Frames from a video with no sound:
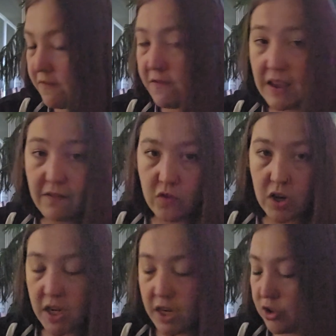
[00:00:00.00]

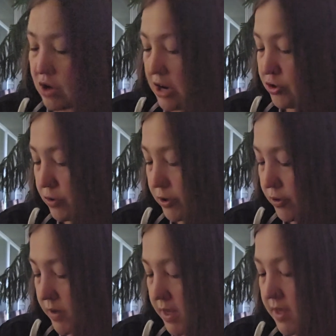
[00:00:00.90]
favorite, tried and
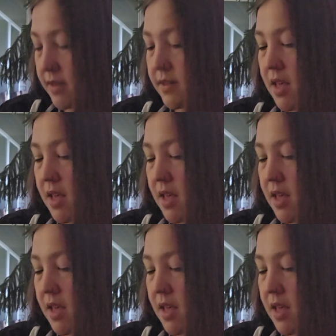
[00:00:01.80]
true, is